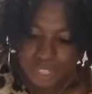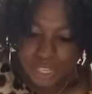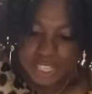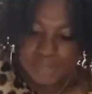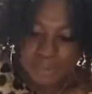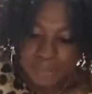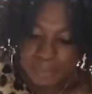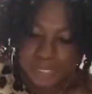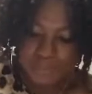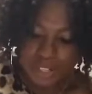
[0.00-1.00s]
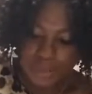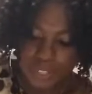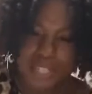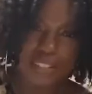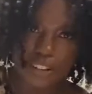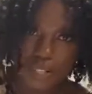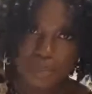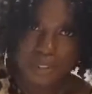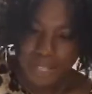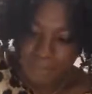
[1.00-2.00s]
This might mix better with like an
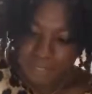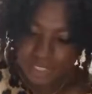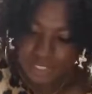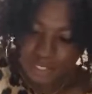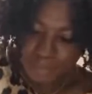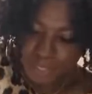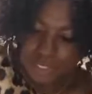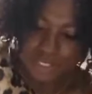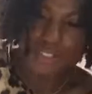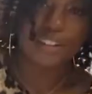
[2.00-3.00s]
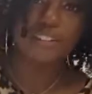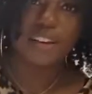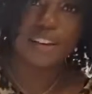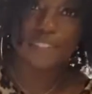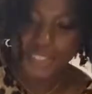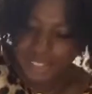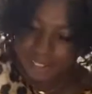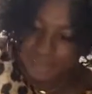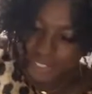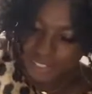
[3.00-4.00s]
automatic mixer, but you know, I don't have
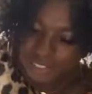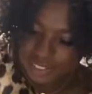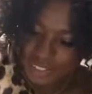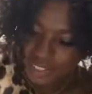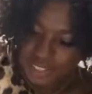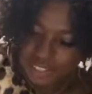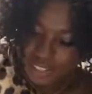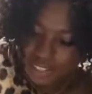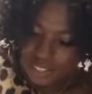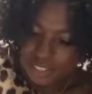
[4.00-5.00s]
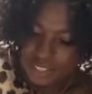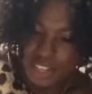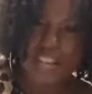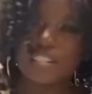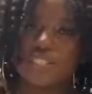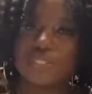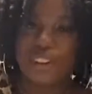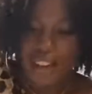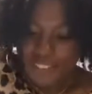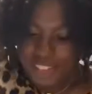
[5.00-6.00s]
that because I just don't
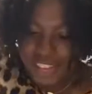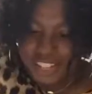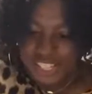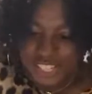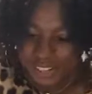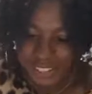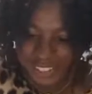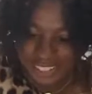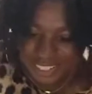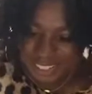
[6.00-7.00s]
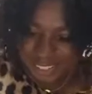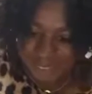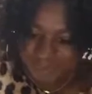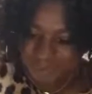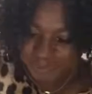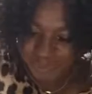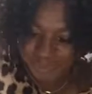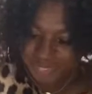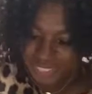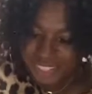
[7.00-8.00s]
have that. So
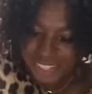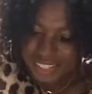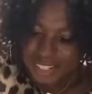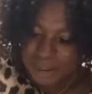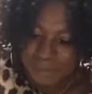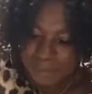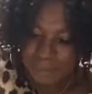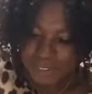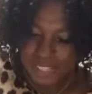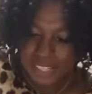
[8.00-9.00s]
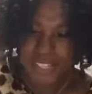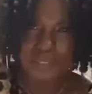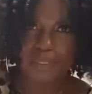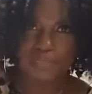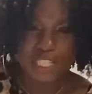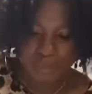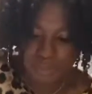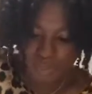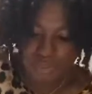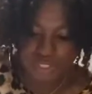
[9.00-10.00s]
yeah, I'm gonna be mixing it with my
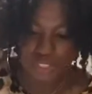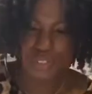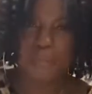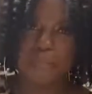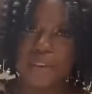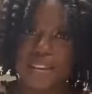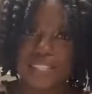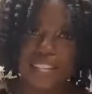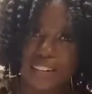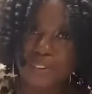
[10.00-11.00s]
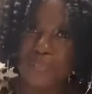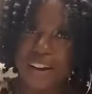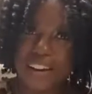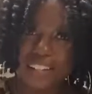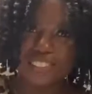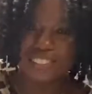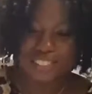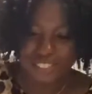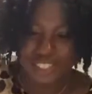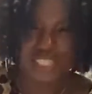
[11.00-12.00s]
spoon, so it may take a while,
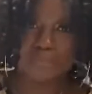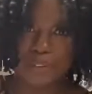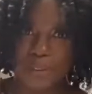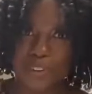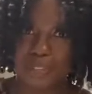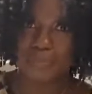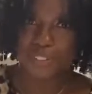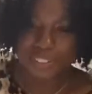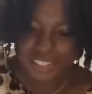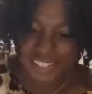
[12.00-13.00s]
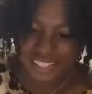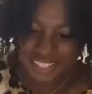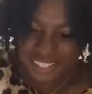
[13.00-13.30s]
so just bear with me, okay?